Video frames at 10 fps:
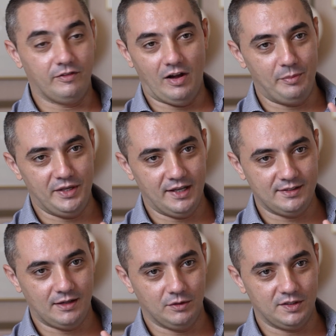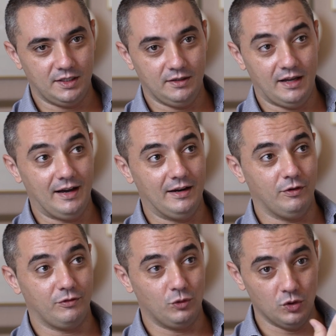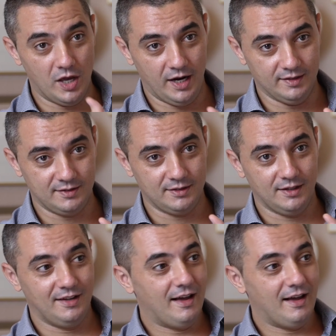happiness, I would say, and of good health.